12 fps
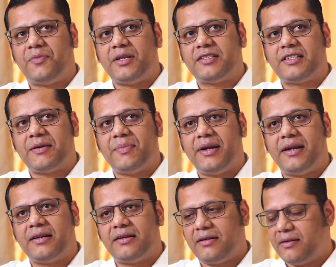Minister made
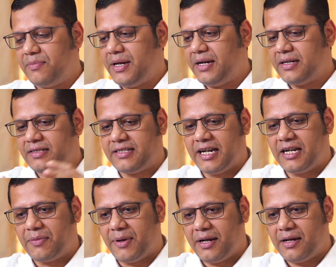a
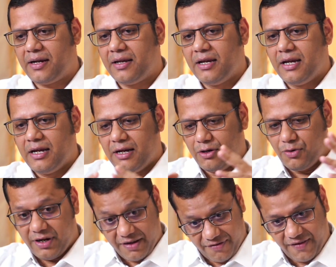statement to
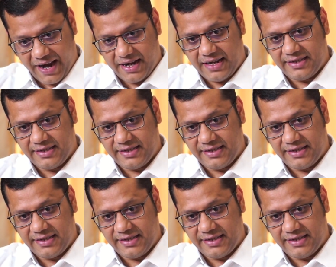defend.